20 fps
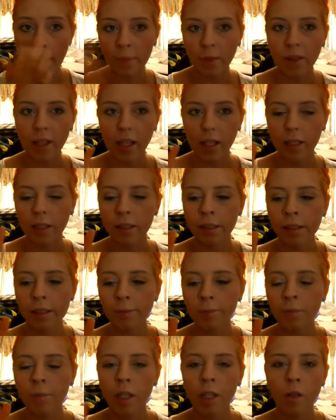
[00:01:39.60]
like
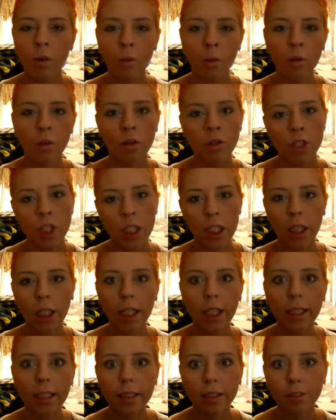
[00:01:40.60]
an orangey
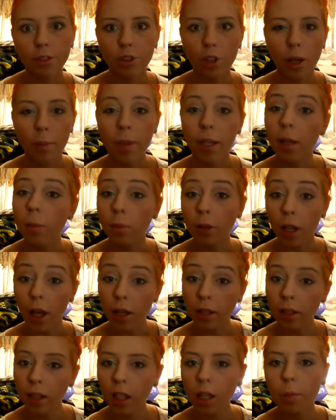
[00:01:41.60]
like strawberry
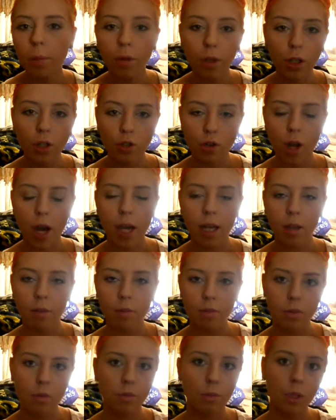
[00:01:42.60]
blonde color, but when it dried it
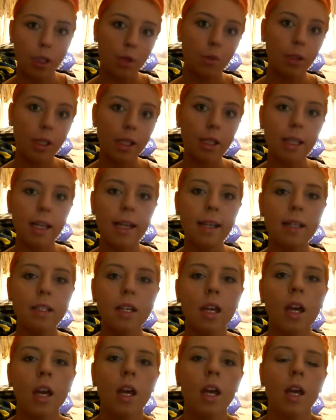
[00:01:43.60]
was really, really light,
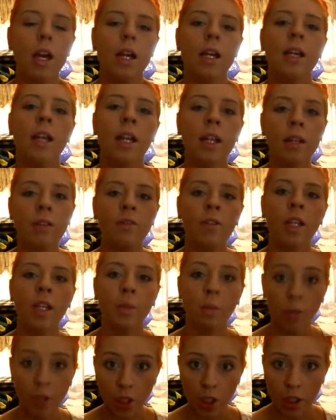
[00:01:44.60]
and I didn't feel
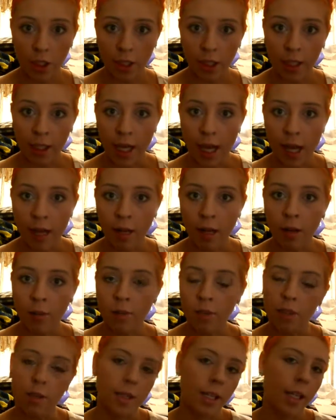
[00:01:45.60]
like bleaching it again. I
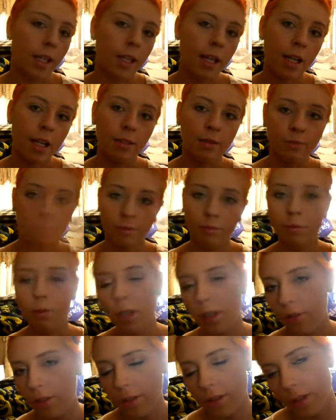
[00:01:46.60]
was just like,
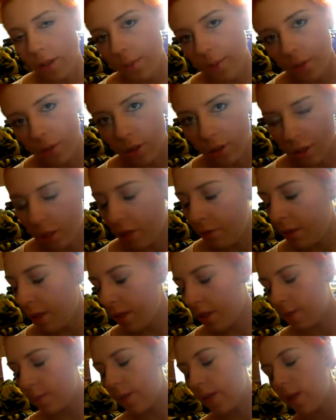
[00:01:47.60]
whatever, it's gonna be orange anyway, it
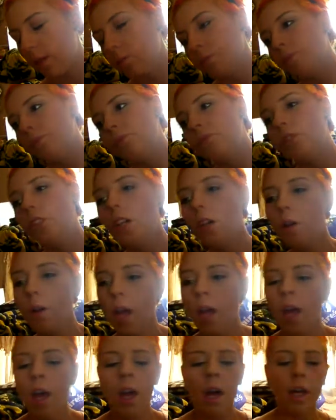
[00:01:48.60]
doesn't matter. So
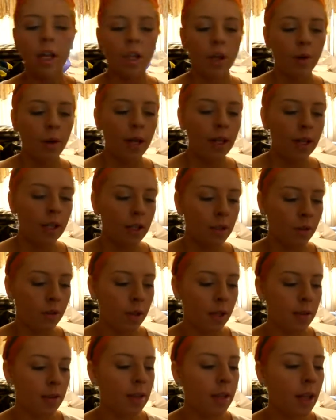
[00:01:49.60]
I go ahead and I do
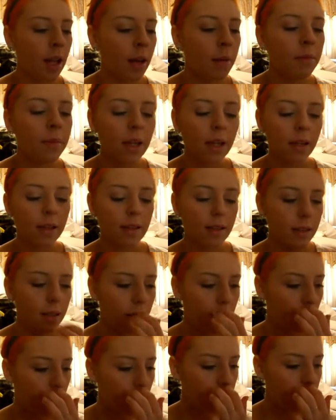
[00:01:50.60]
this, and then
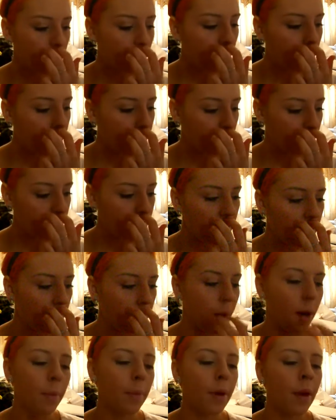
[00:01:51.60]
I started mixing
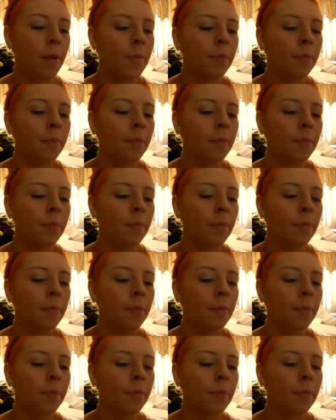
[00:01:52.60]
them up,